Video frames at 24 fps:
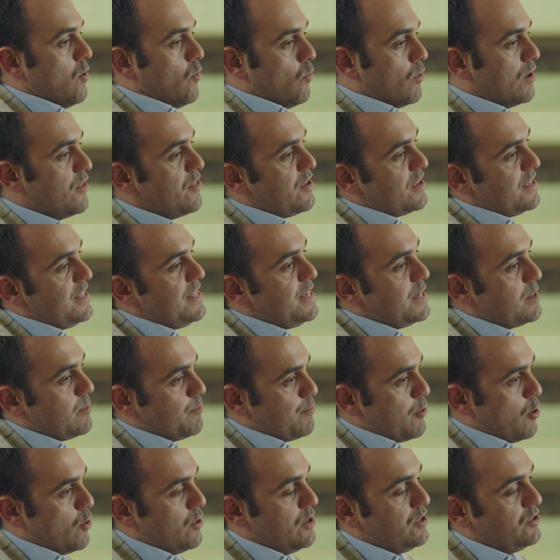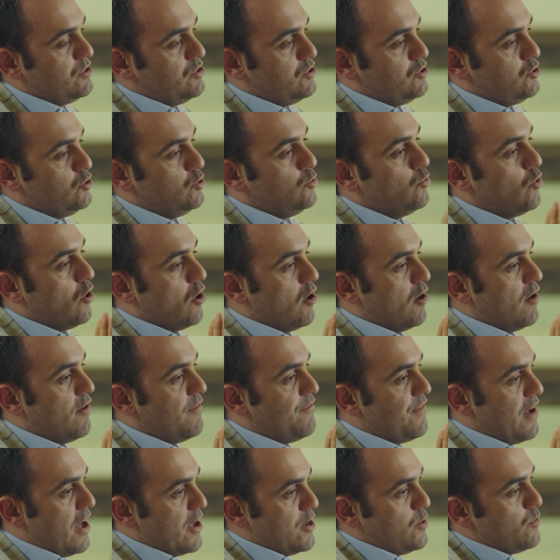One of the key components to our
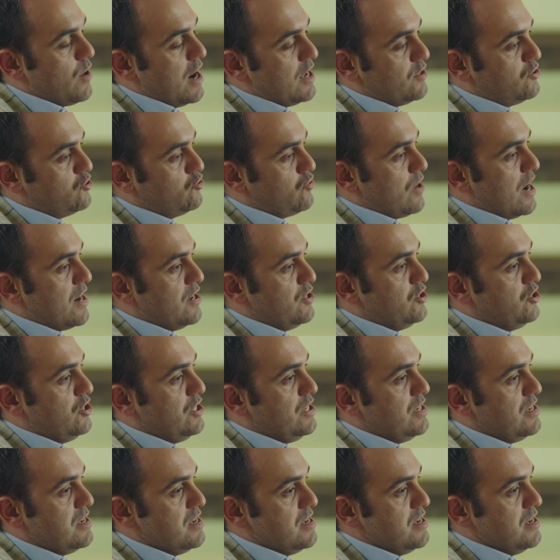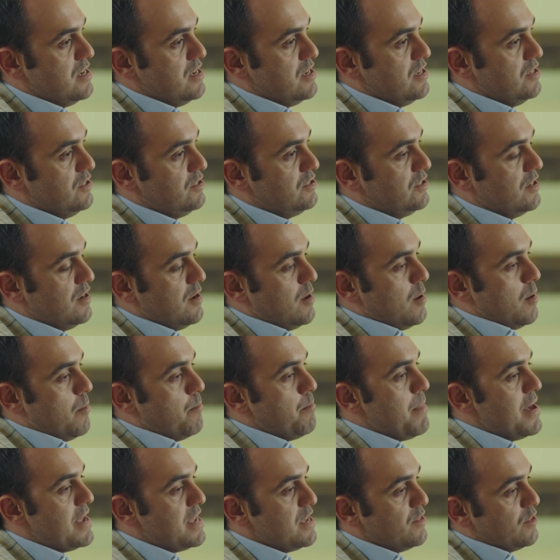value add strategy is
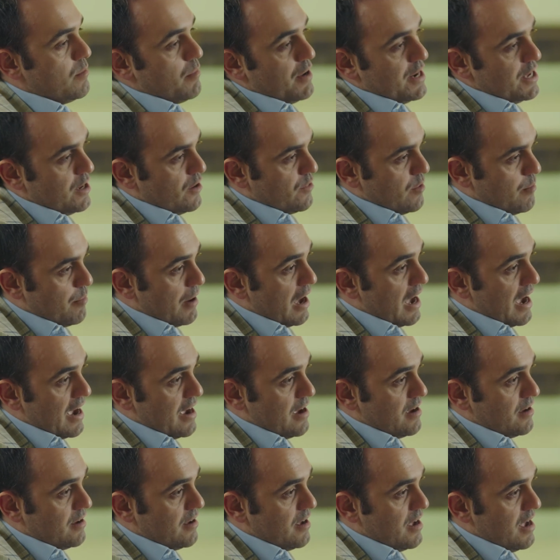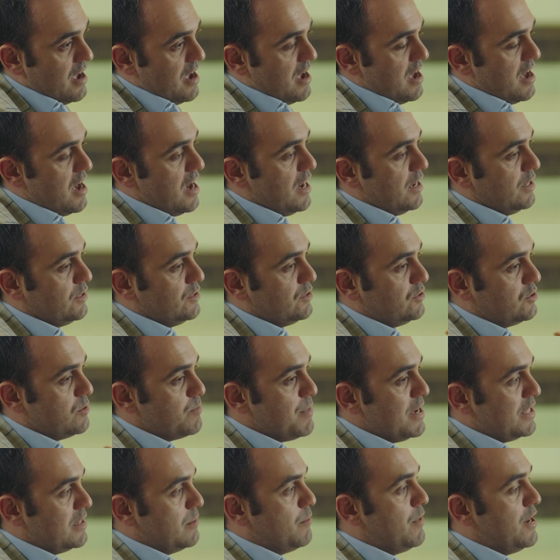making the money on the buy. And to
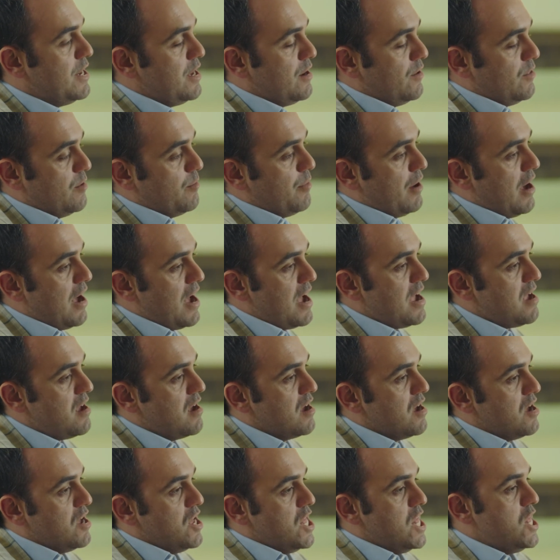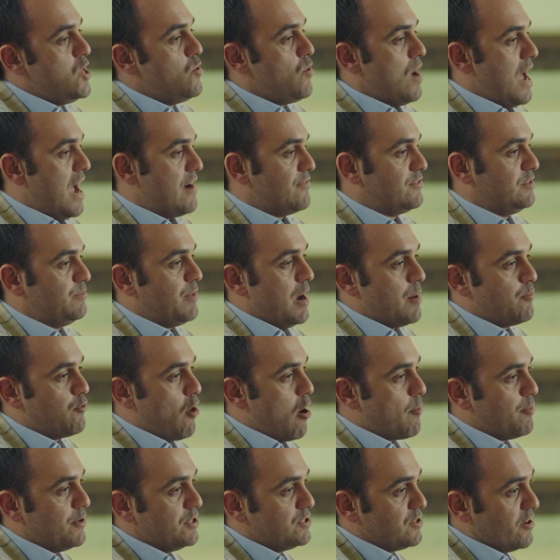make the money on the buy, you have to buy
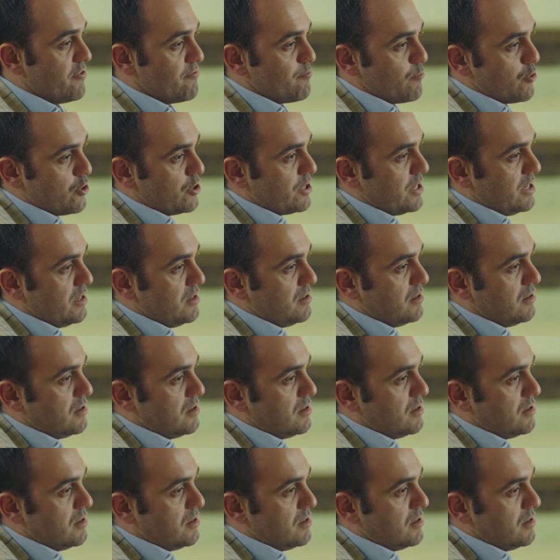properties off market.